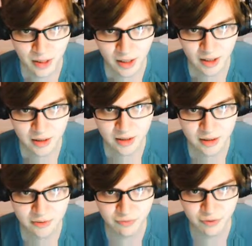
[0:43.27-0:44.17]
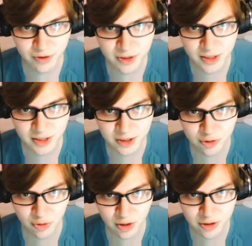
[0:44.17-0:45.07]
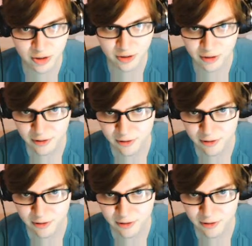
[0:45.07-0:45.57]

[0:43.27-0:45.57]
And this first instruction,